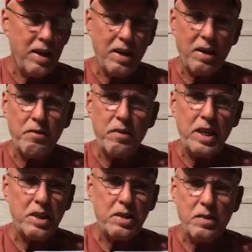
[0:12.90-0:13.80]

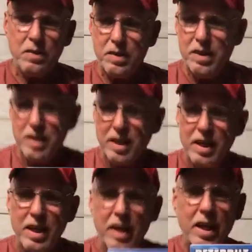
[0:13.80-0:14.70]
conventional
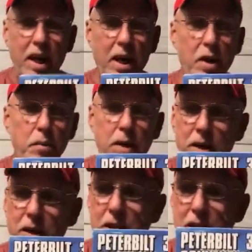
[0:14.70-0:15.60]
cab.
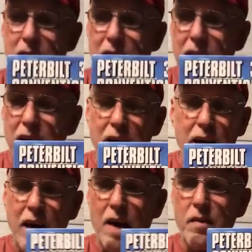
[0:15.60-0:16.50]

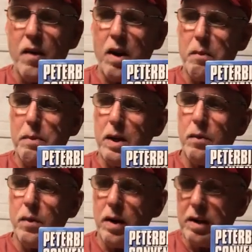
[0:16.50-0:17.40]
I've already built
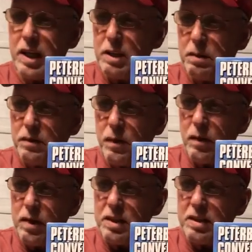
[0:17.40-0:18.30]
one of these before.
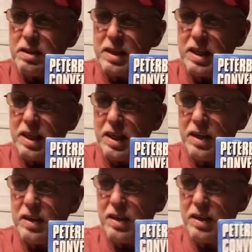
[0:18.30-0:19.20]
This is it
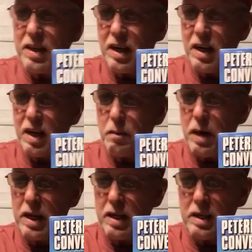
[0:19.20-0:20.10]
here.
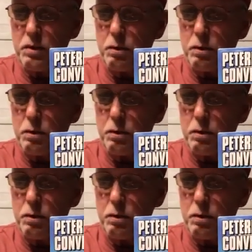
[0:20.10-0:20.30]
Painted this